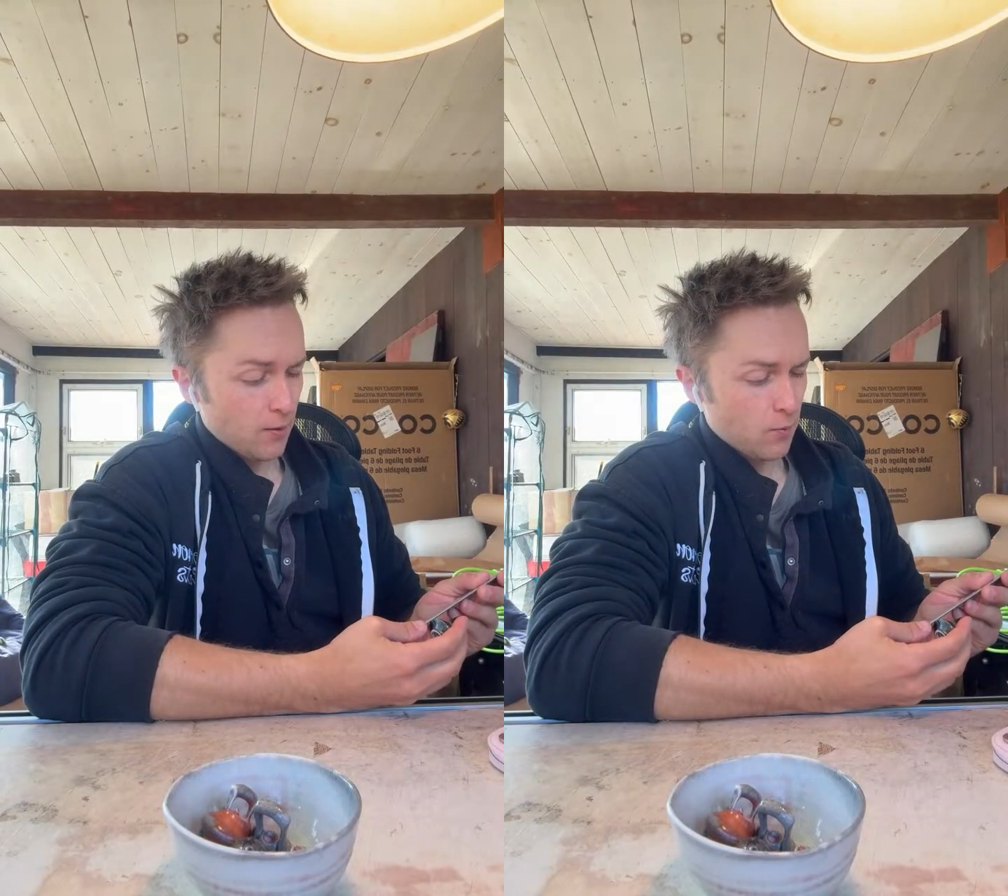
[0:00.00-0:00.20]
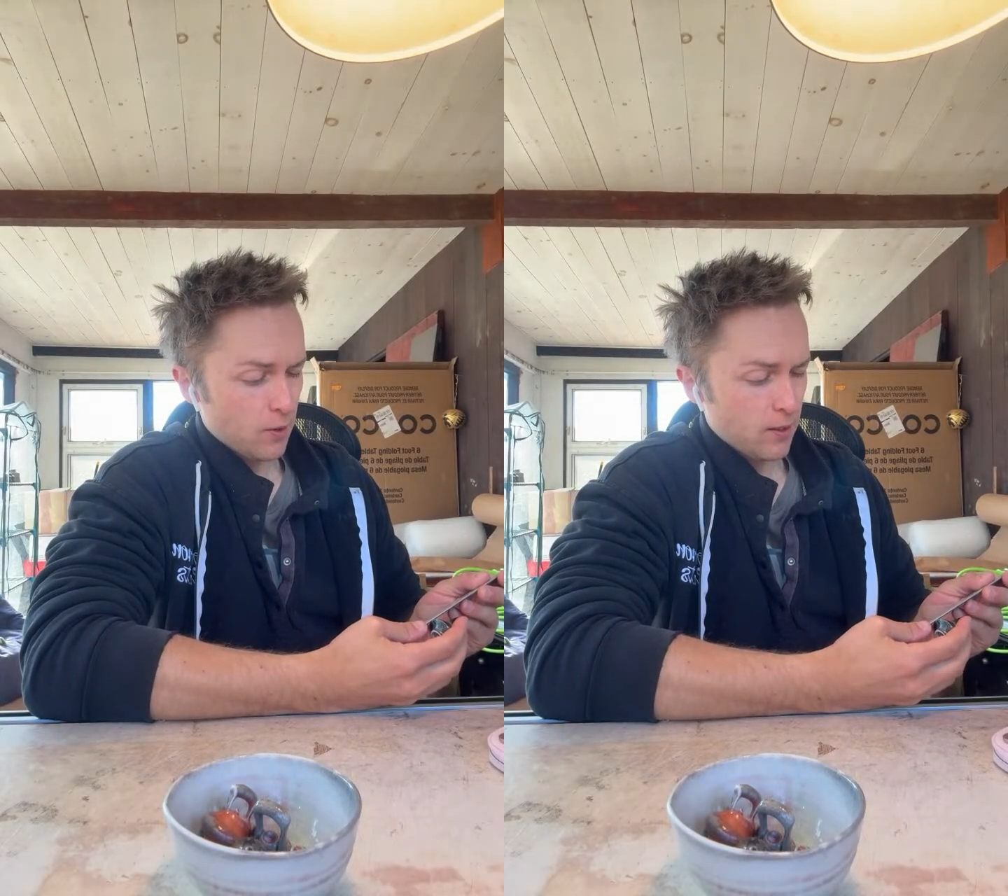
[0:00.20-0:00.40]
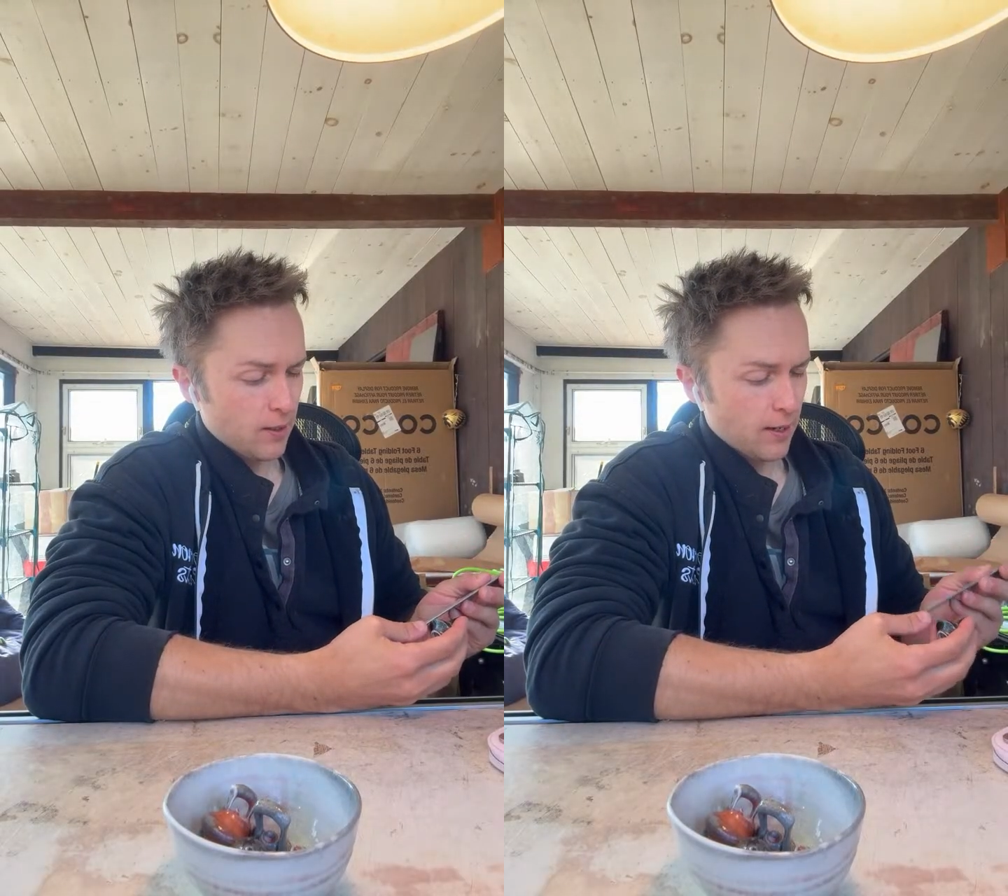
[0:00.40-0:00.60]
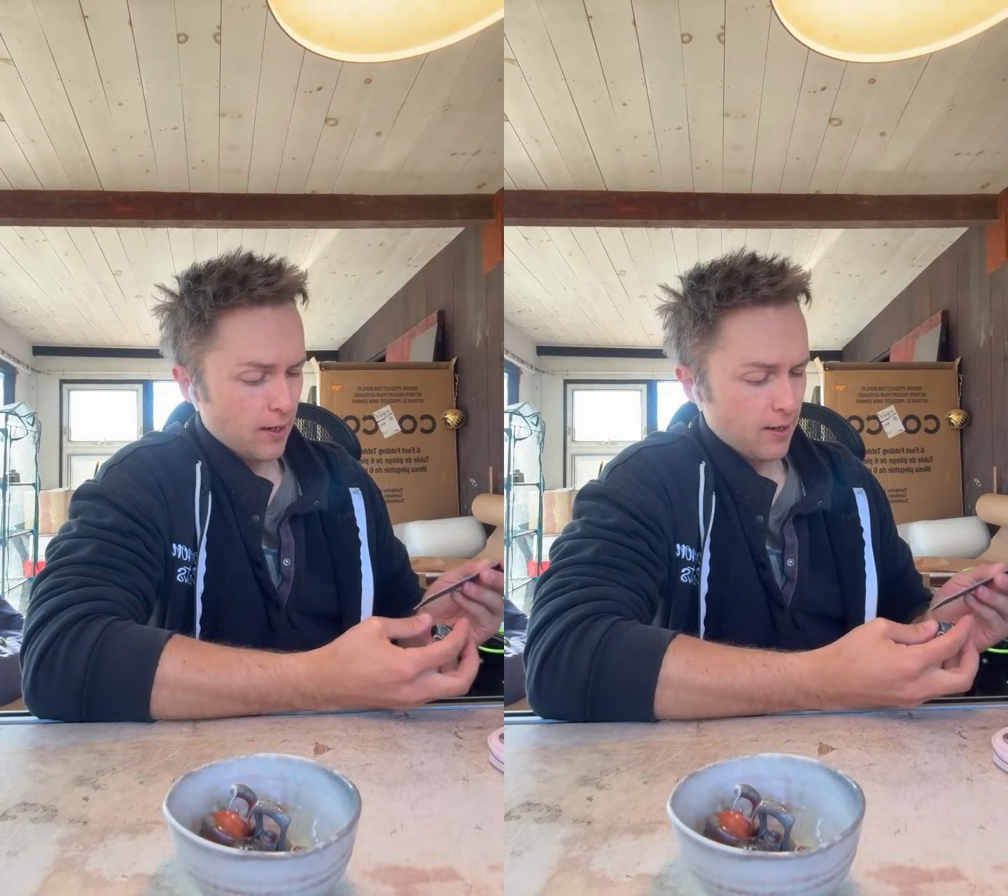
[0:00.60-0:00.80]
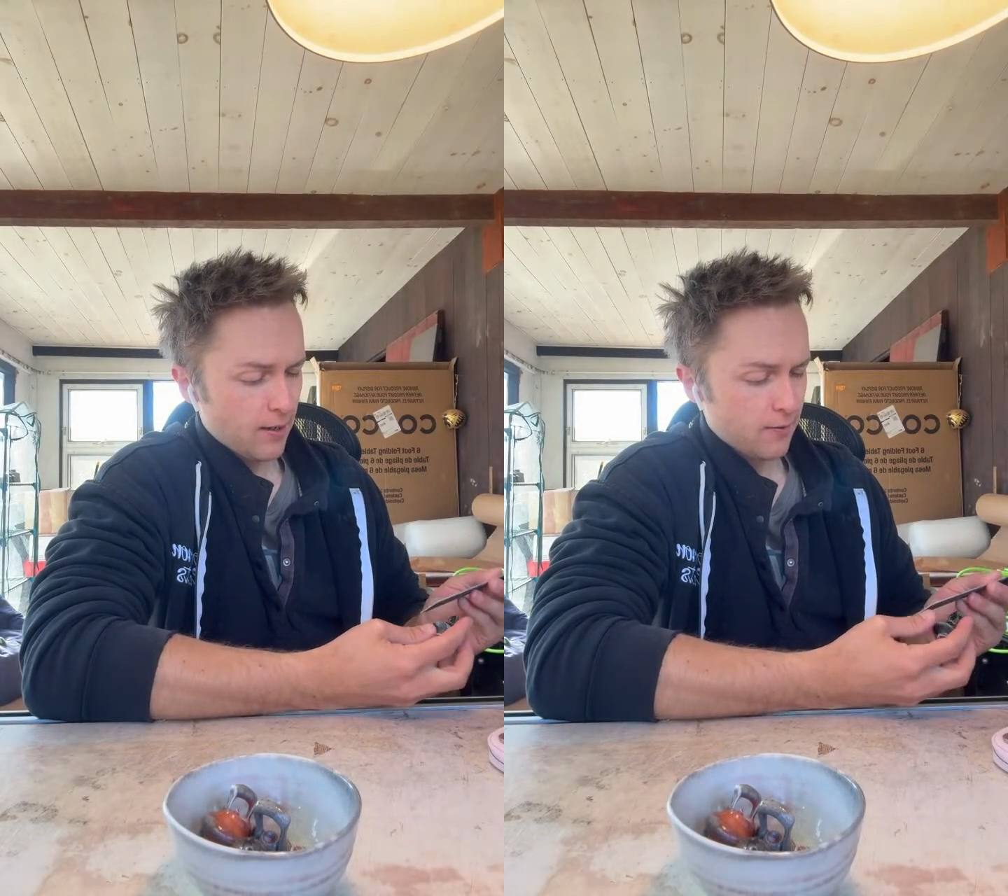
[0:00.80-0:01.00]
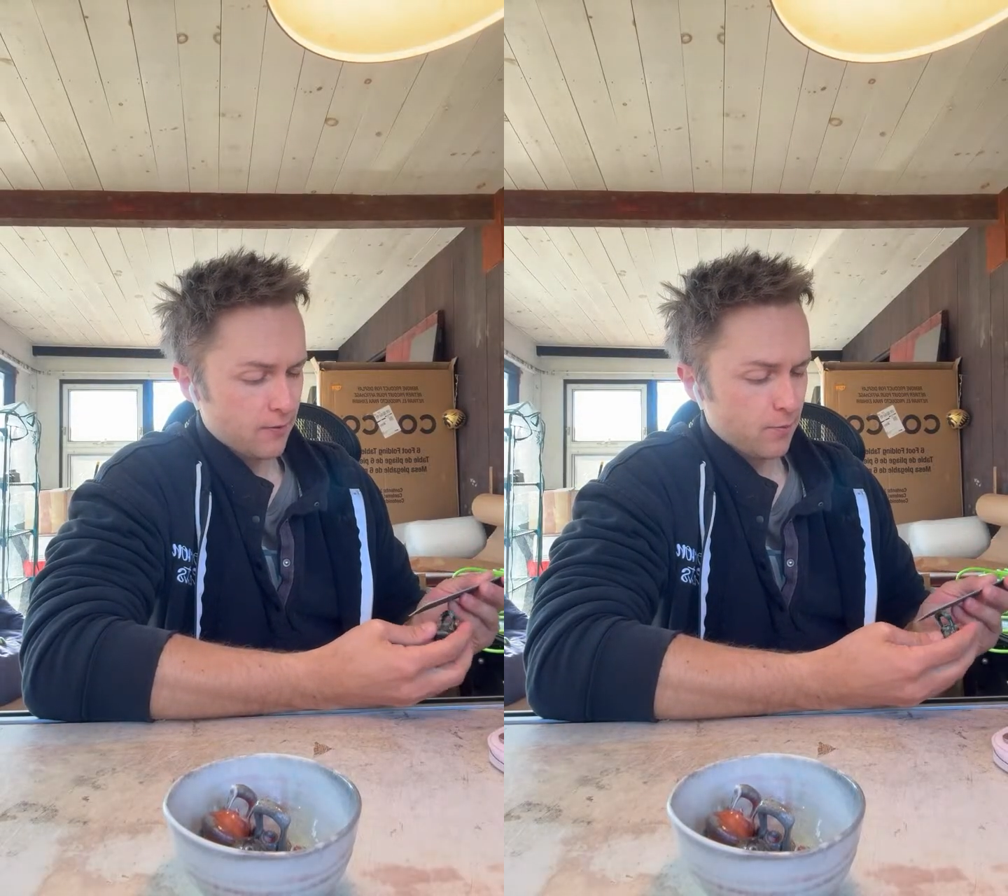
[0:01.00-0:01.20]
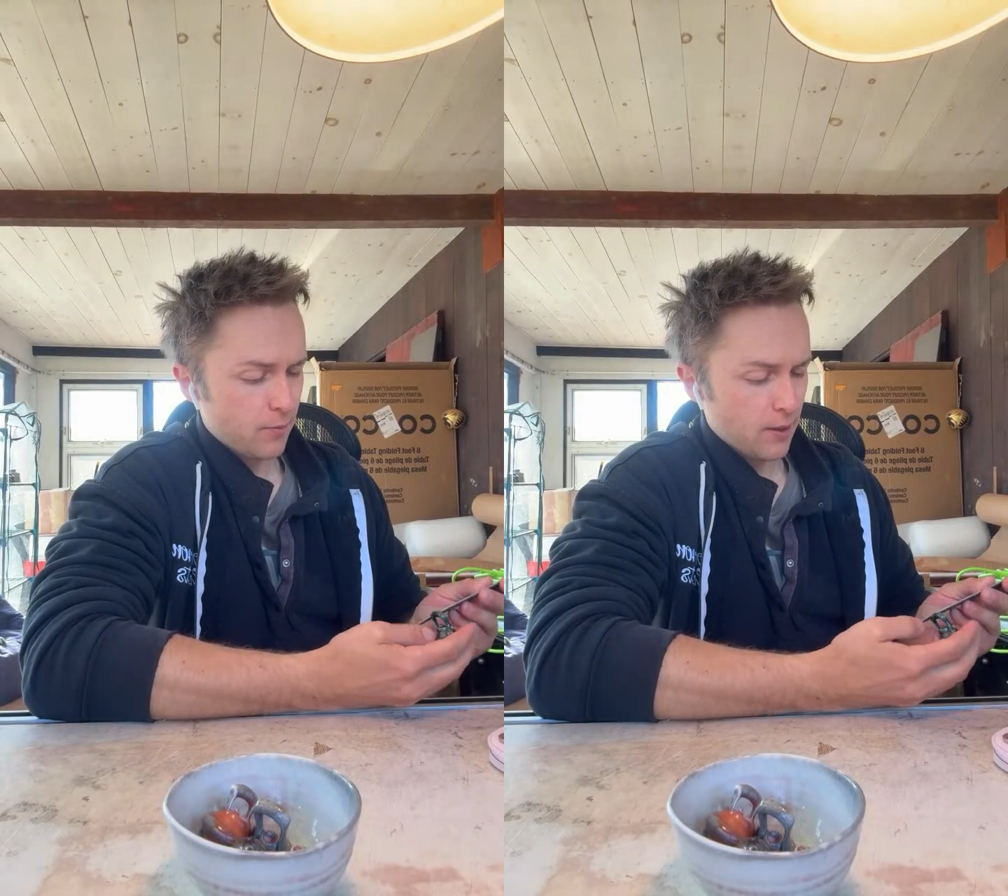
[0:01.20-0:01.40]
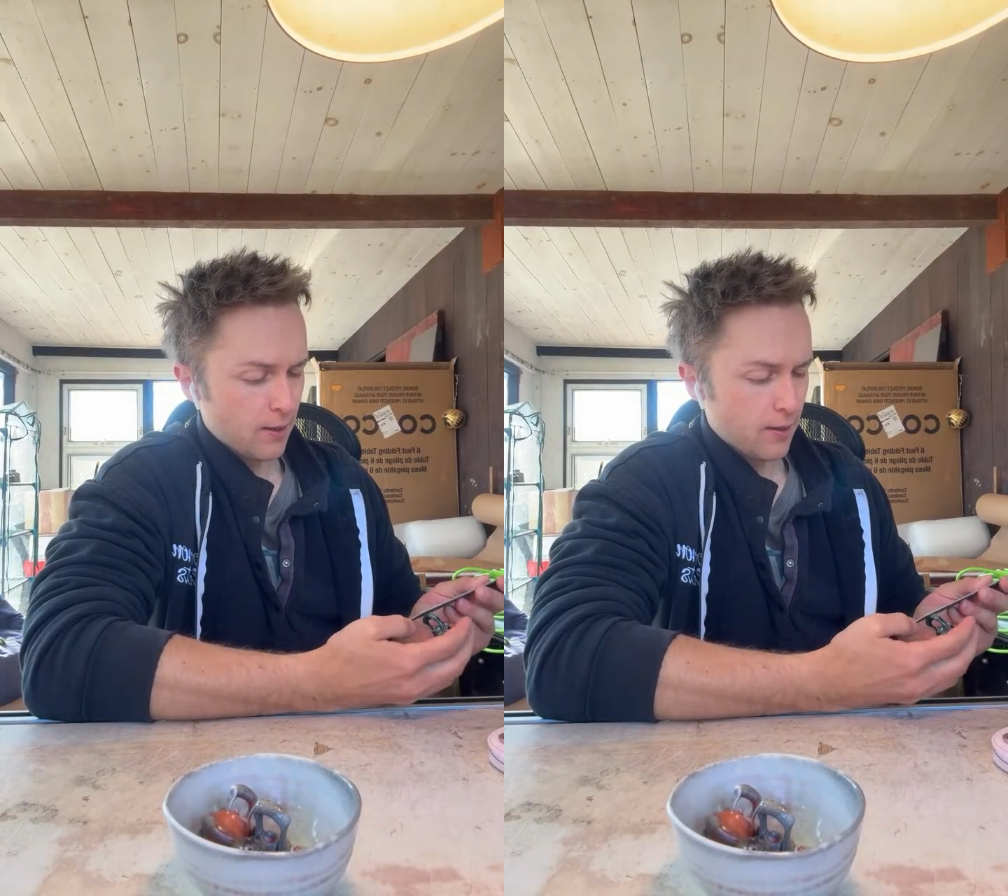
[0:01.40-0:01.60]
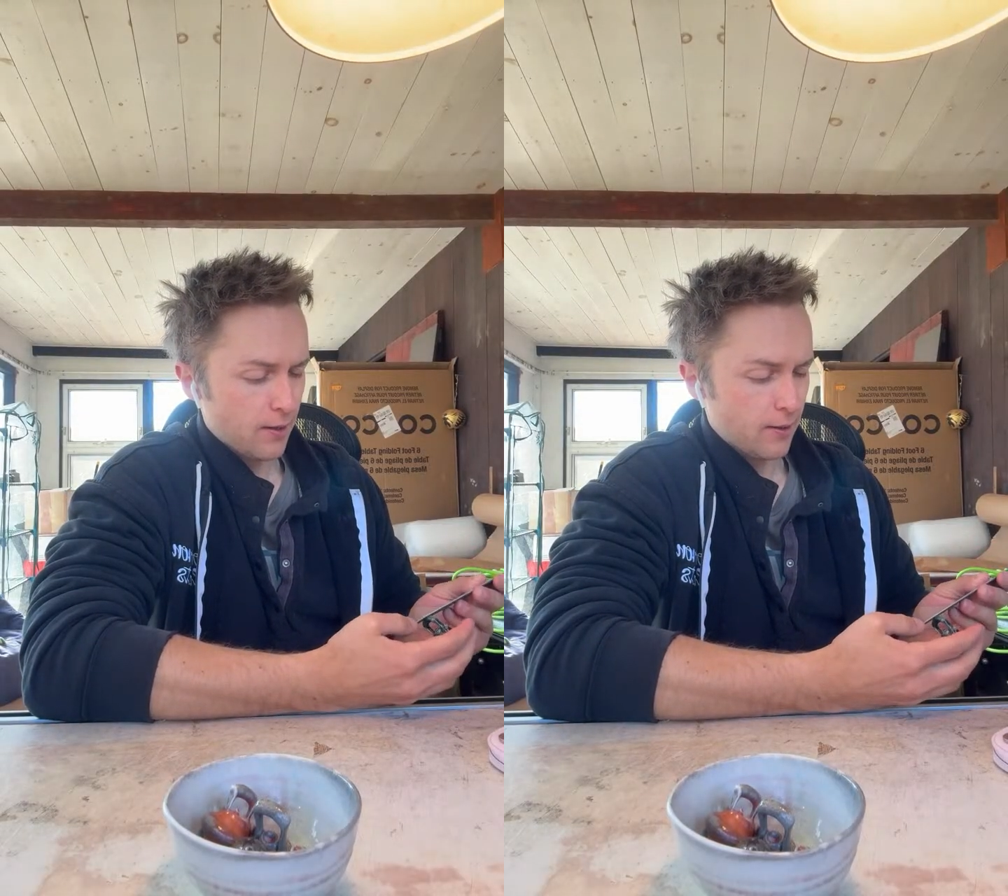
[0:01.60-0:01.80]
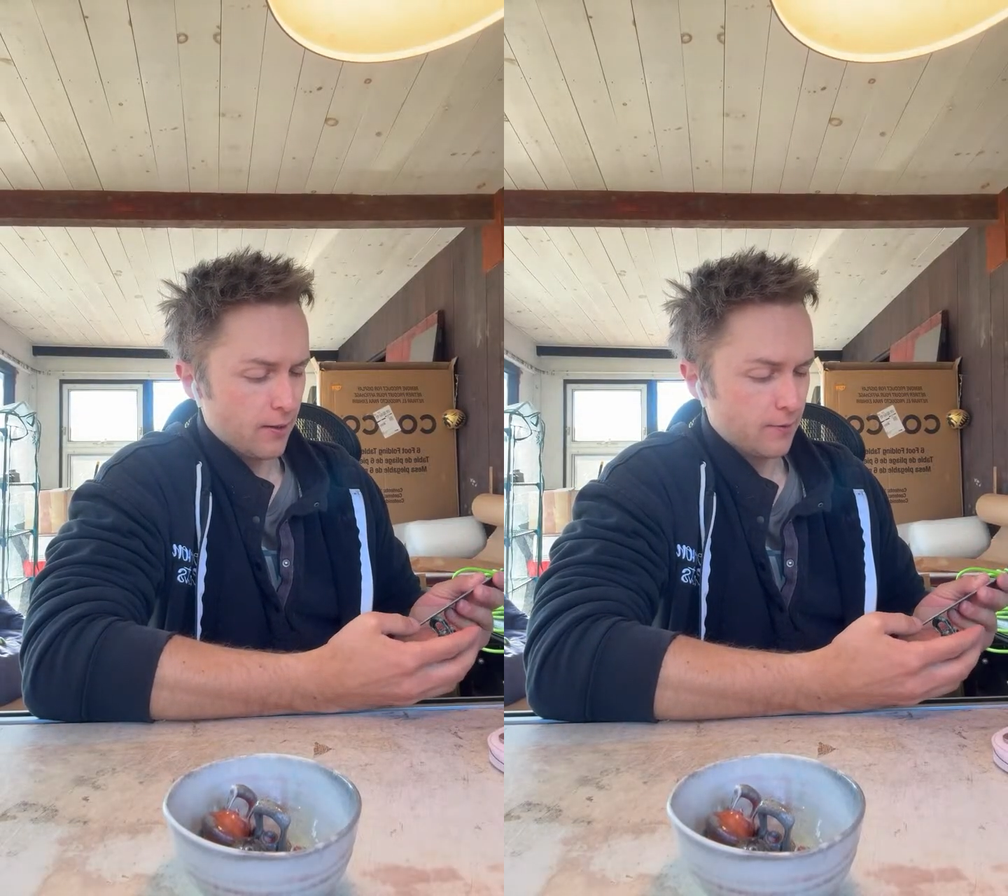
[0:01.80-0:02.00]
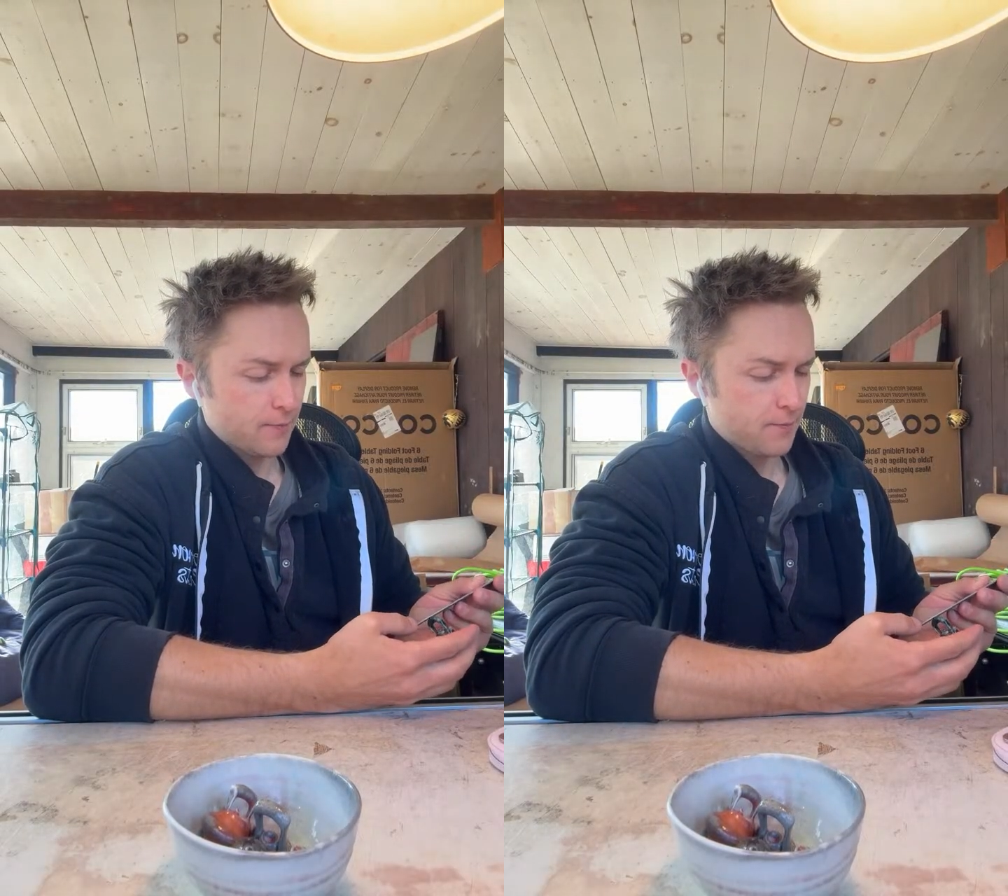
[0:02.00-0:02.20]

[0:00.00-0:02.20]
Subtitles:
1.5 by